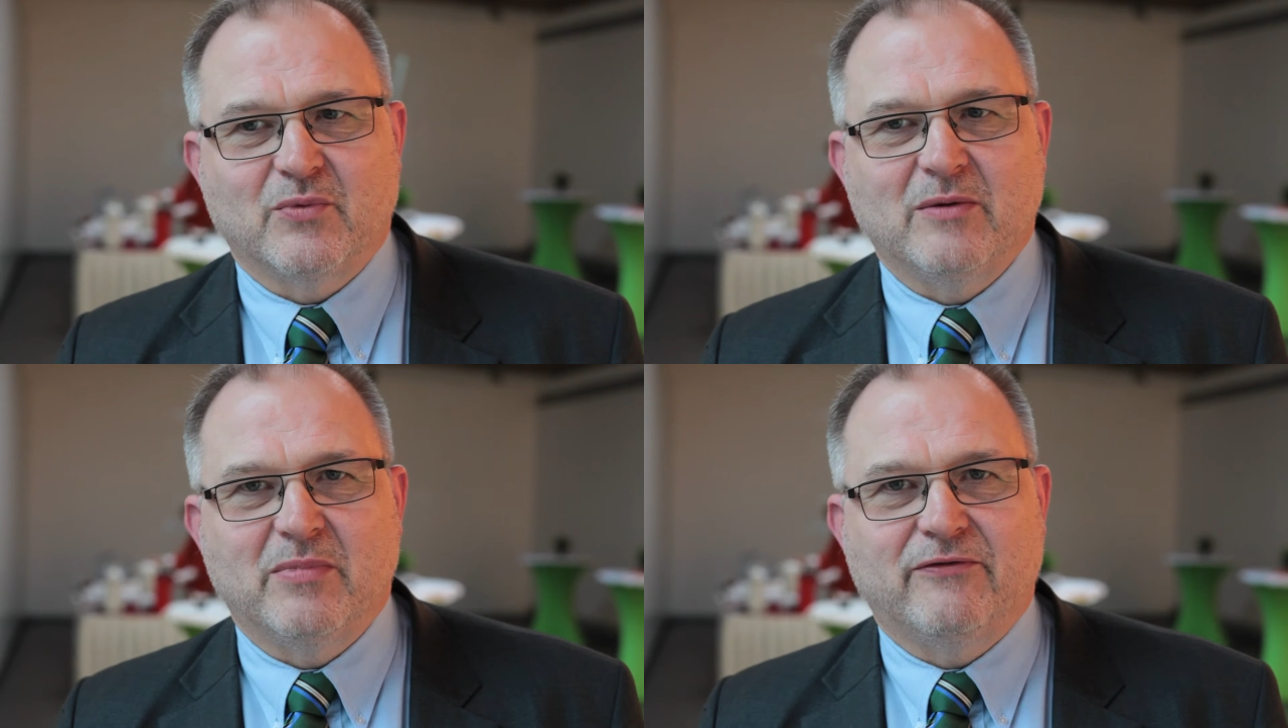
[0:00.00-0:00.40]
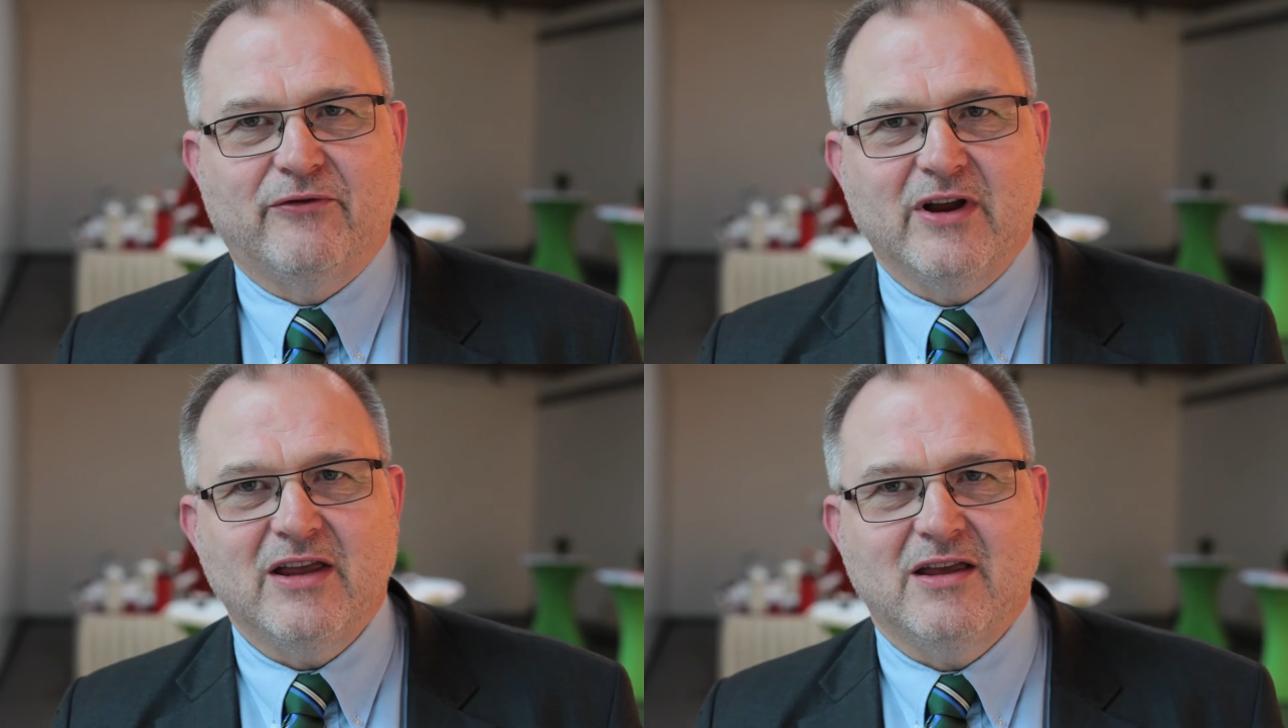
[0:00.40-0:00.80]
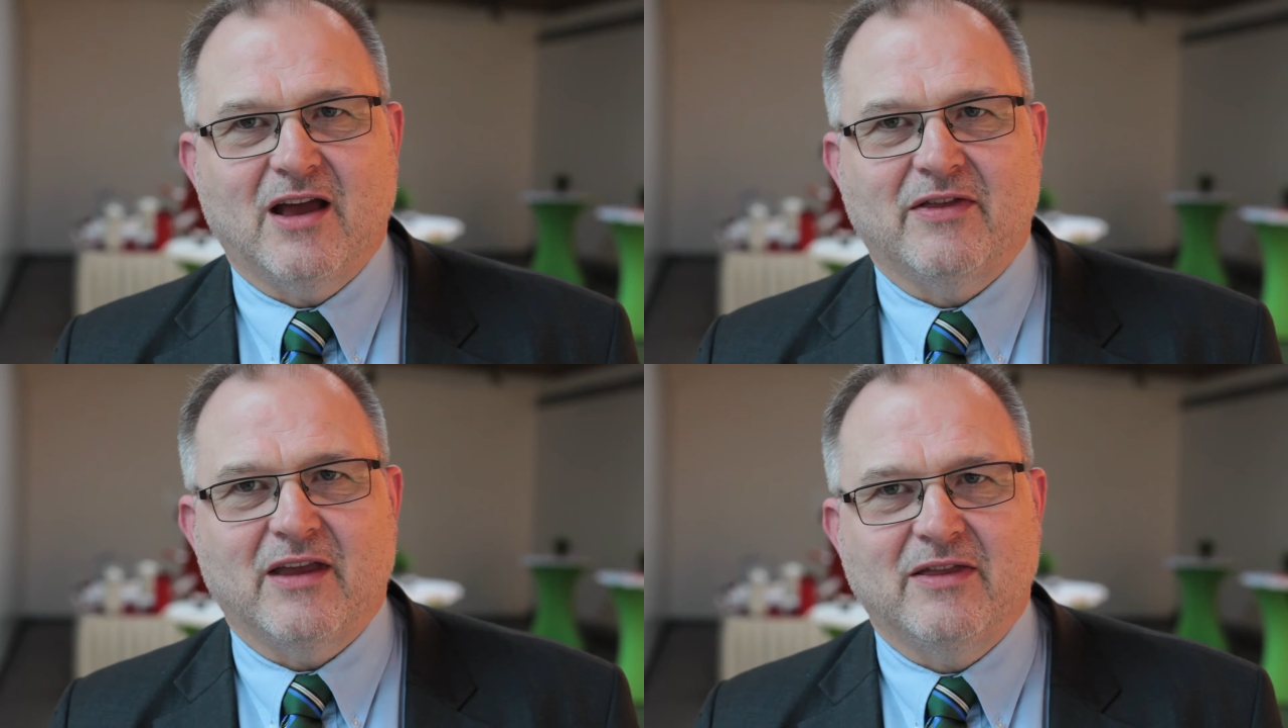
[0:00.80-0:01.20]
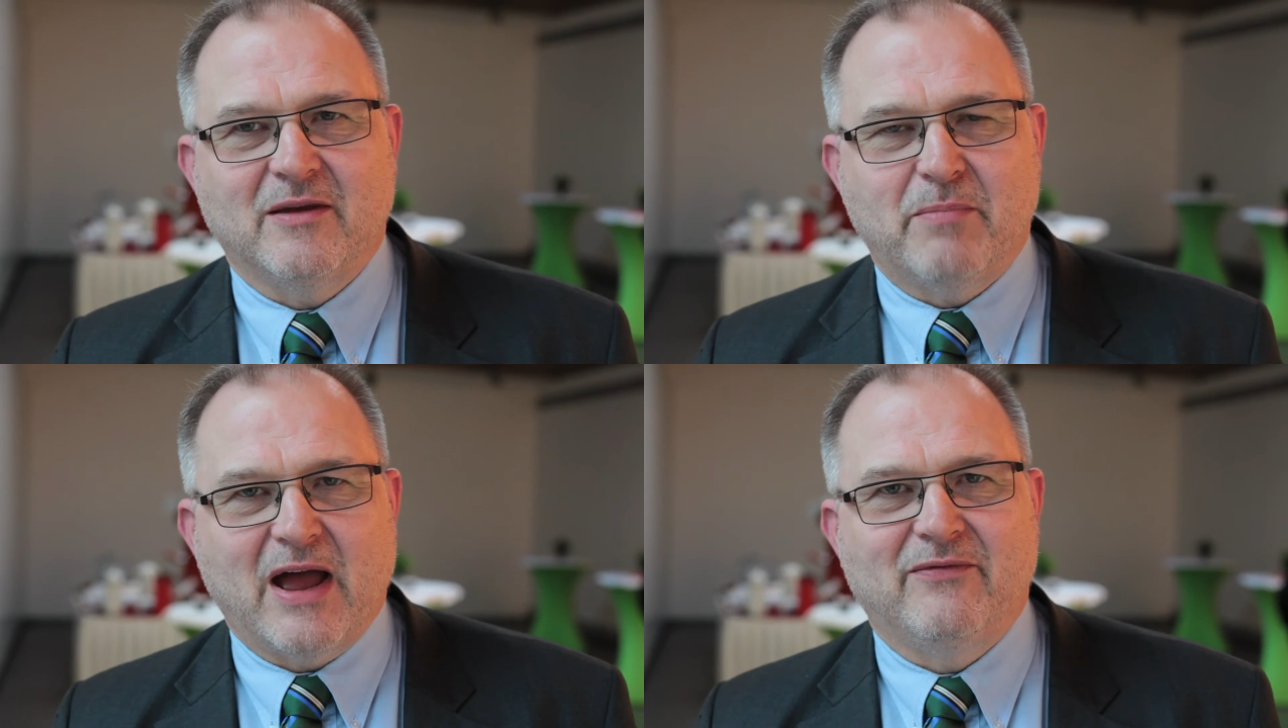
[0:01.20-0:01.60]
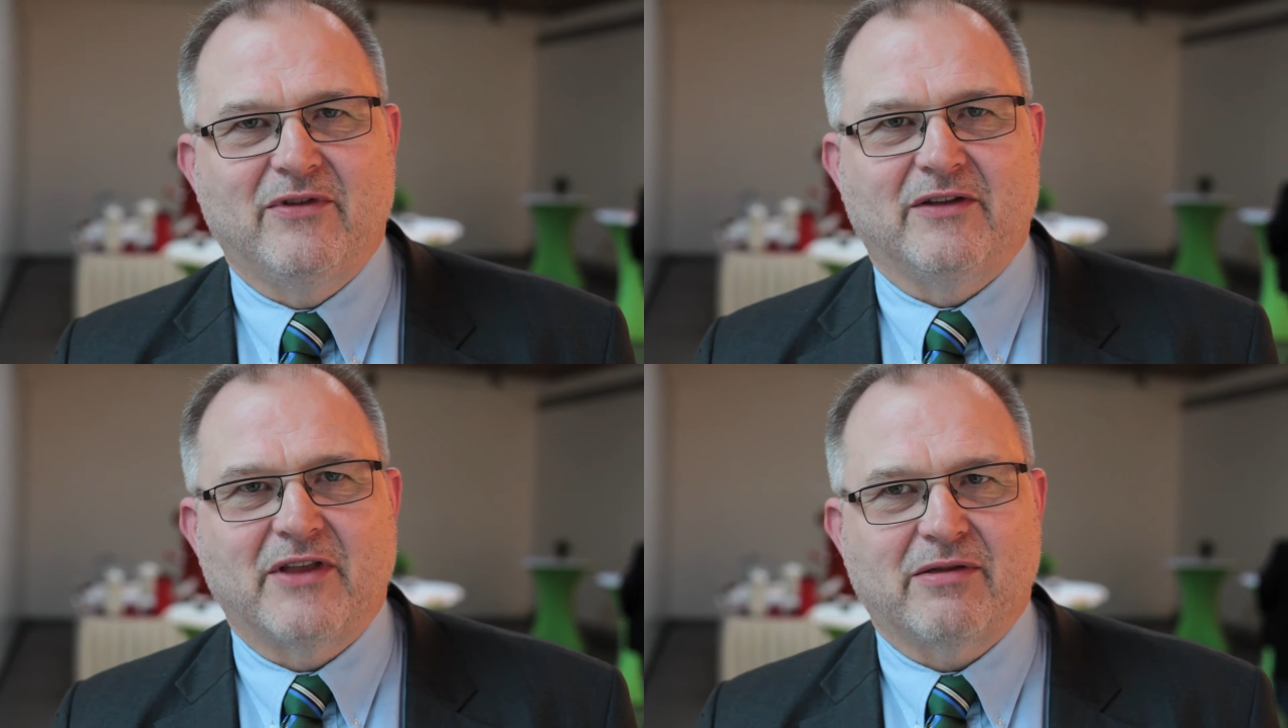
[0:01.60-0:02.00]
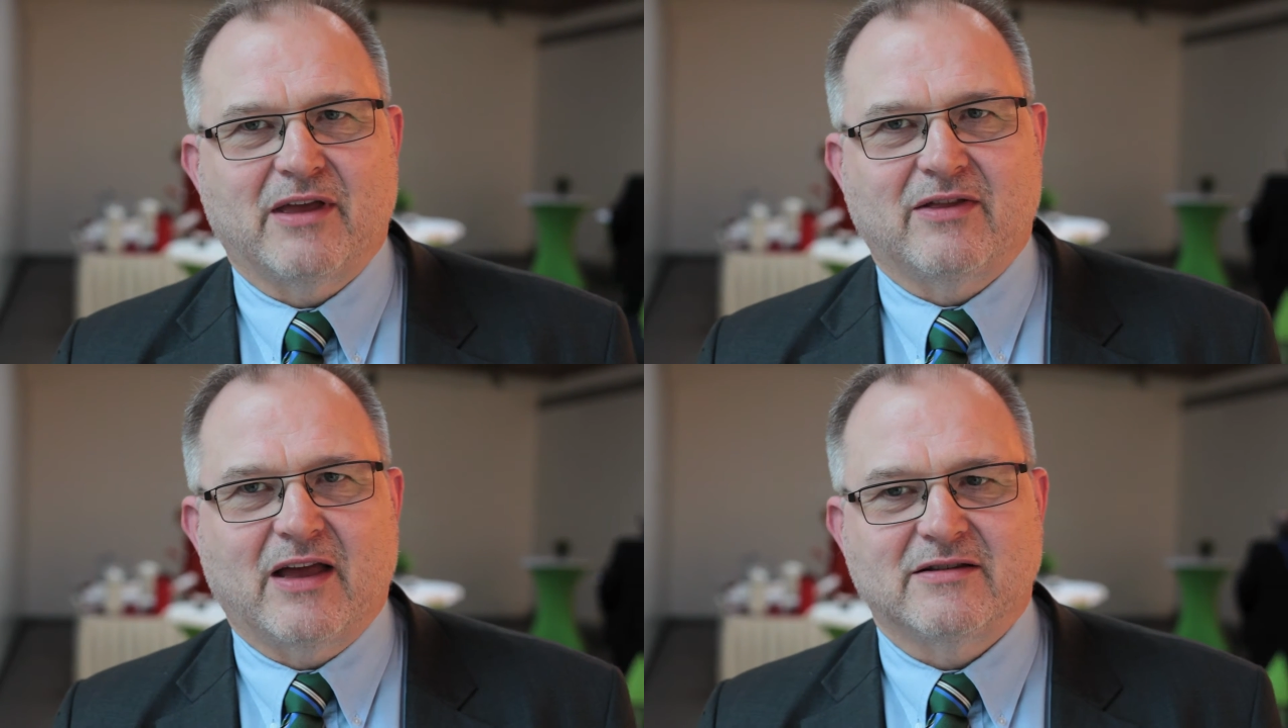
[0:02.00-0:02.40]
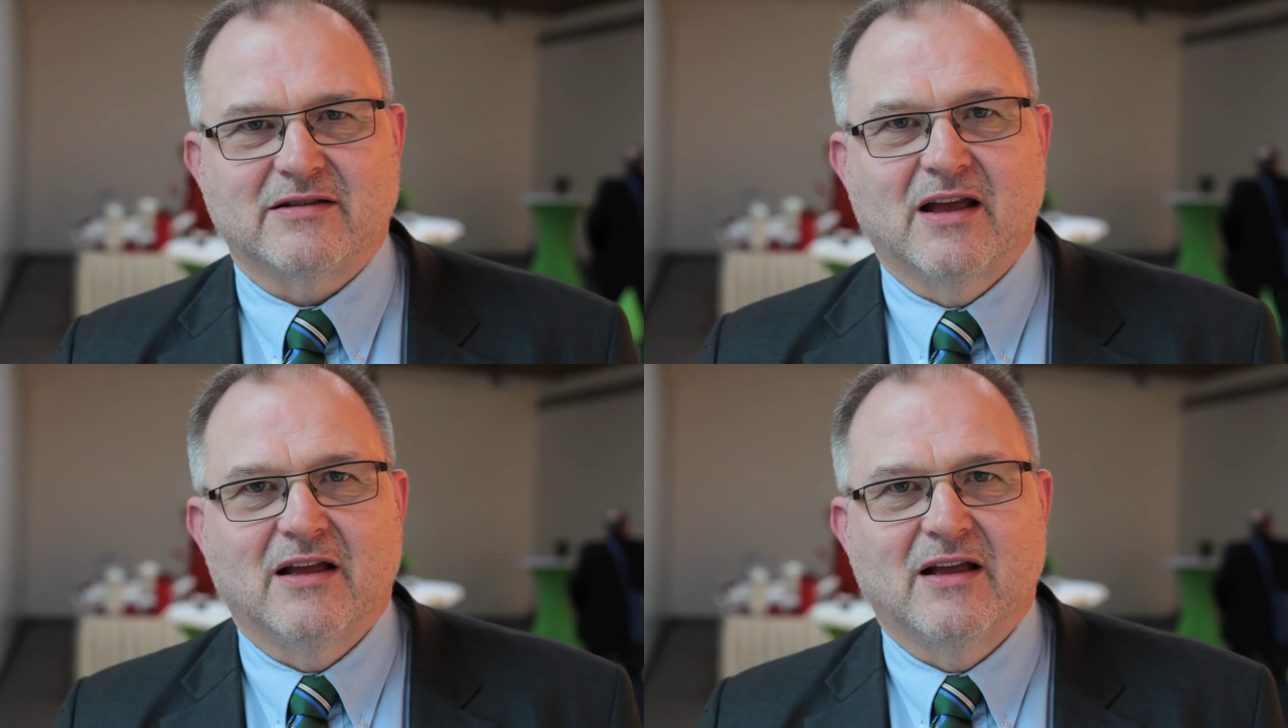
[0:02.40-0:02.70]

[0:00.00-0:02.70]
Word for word: will be free and independent. I think that's